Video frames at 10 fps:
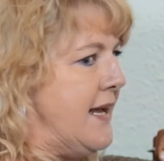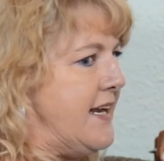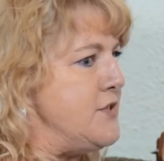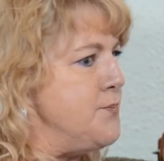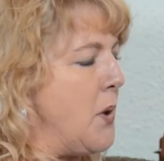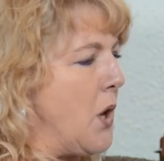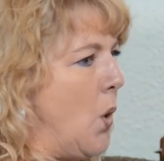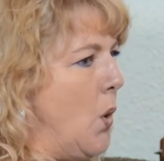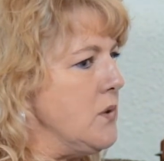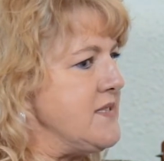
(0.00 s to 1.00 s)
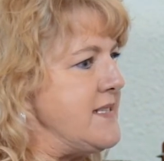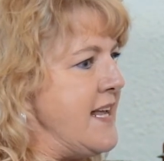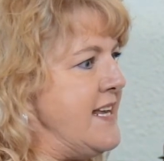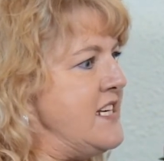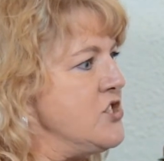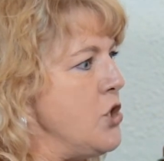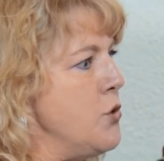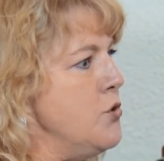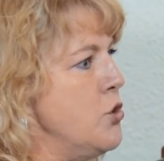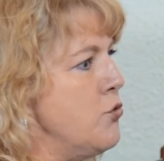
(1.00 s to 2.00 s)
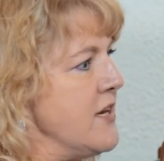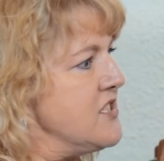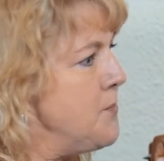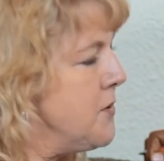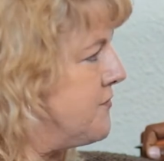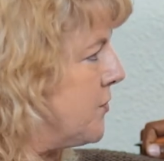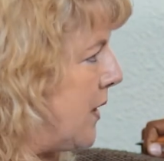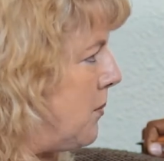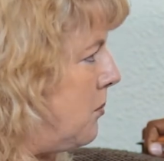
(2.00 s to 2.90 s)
is because there is no new recipe for them.